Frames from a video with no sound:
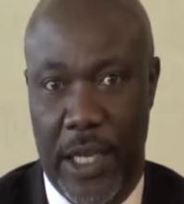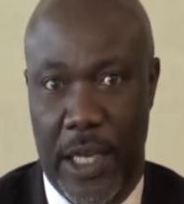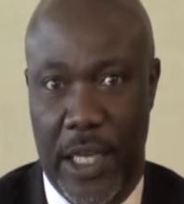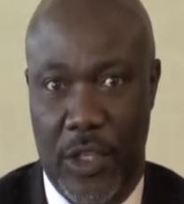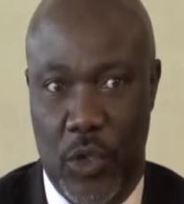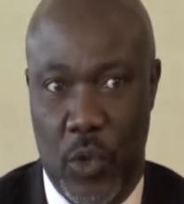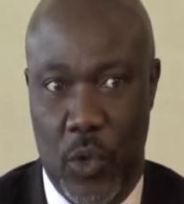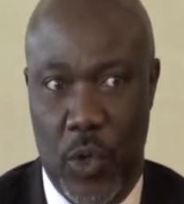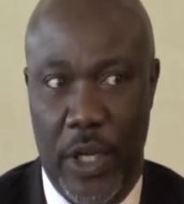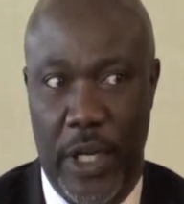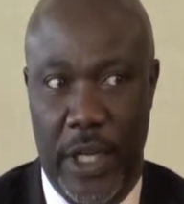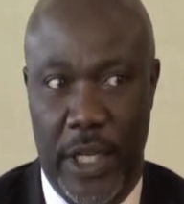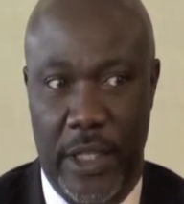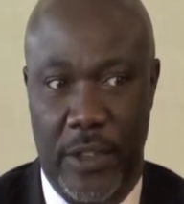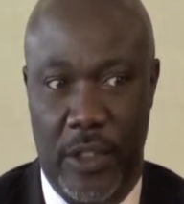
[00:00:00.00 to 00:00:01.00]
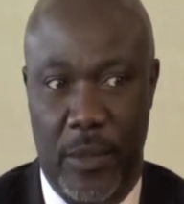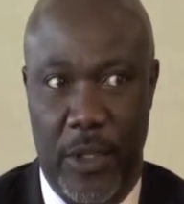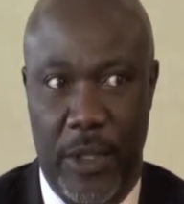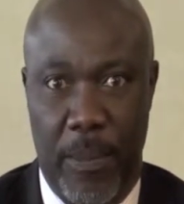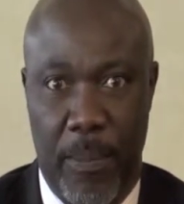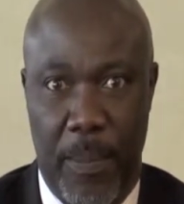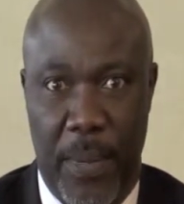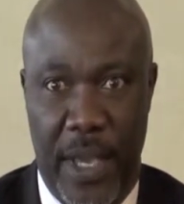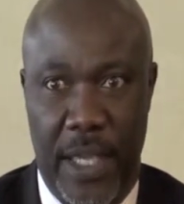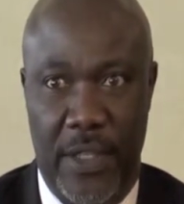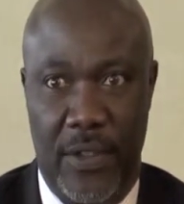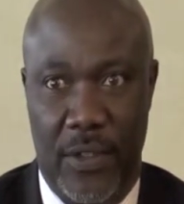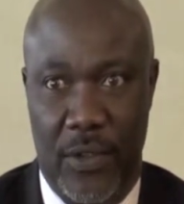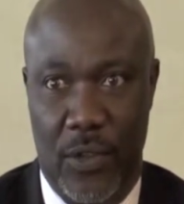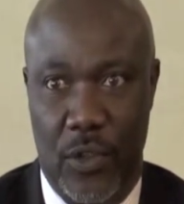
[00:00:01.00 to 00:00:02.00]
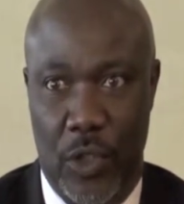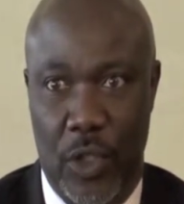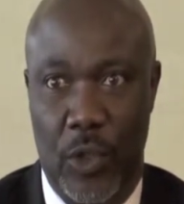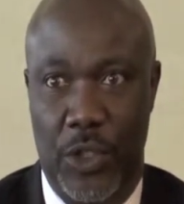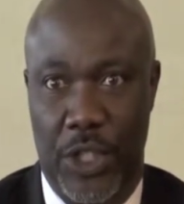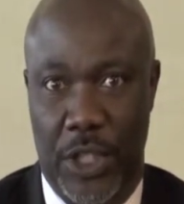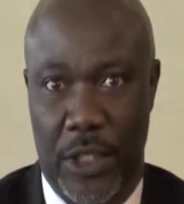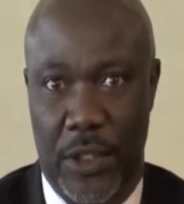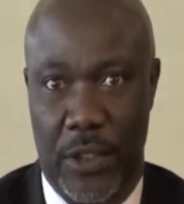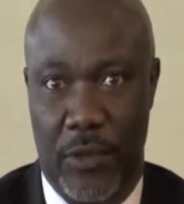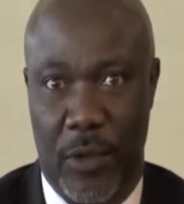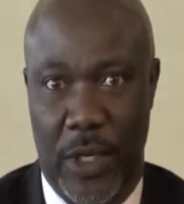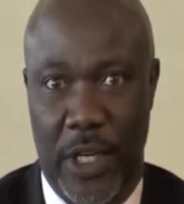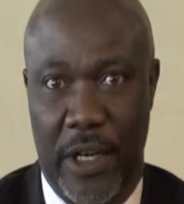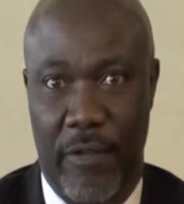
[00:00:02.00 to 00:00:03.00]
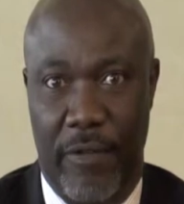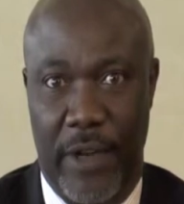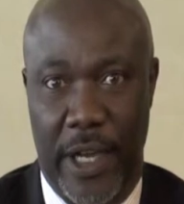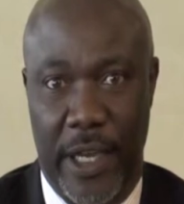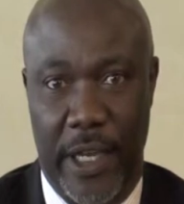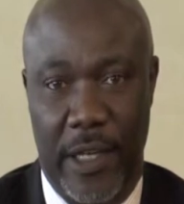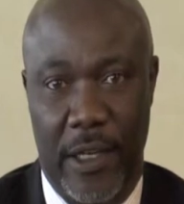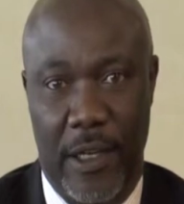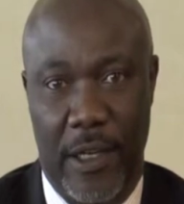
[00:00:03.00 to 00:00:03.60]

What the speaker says: has really some of the best solutions for identifying